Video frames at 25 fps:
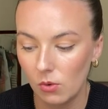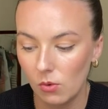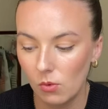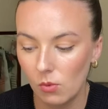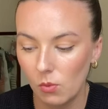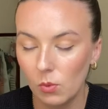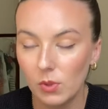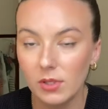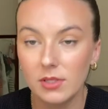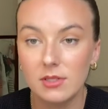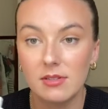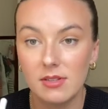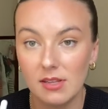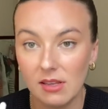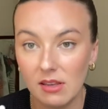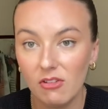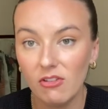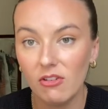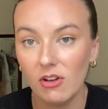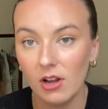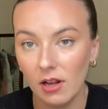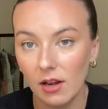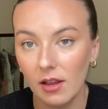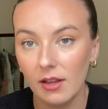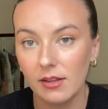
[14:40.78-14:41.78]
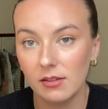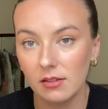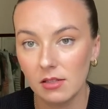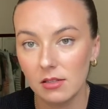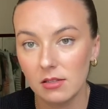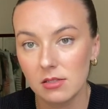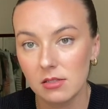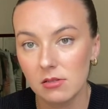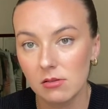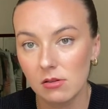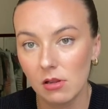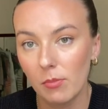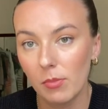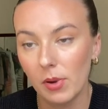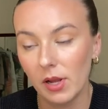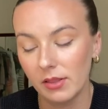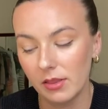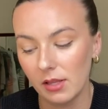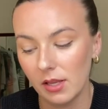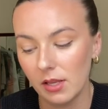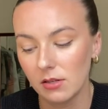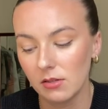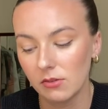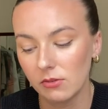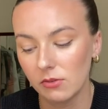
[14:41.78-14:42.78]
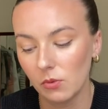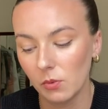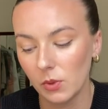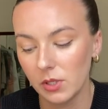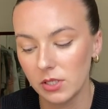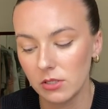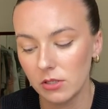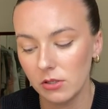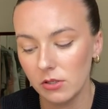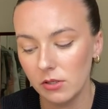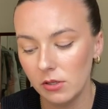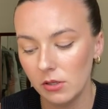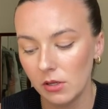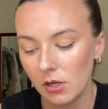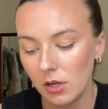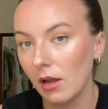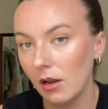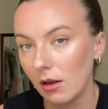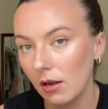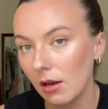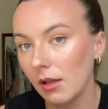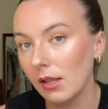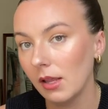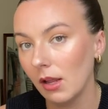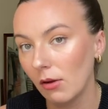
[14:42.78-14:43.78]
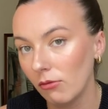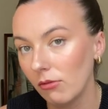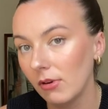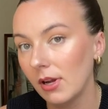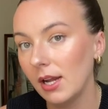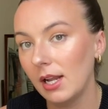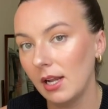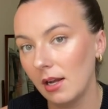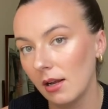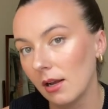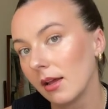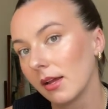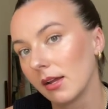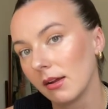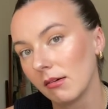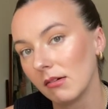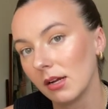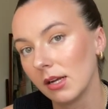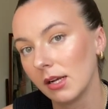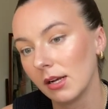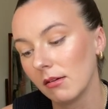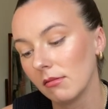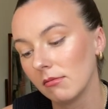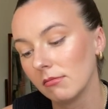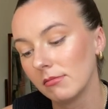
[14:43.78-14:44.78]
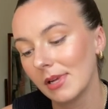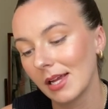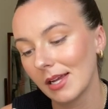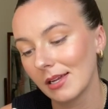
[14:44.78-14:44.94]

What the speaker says: we'll see if I like this by the end of the winter. I really like it right now.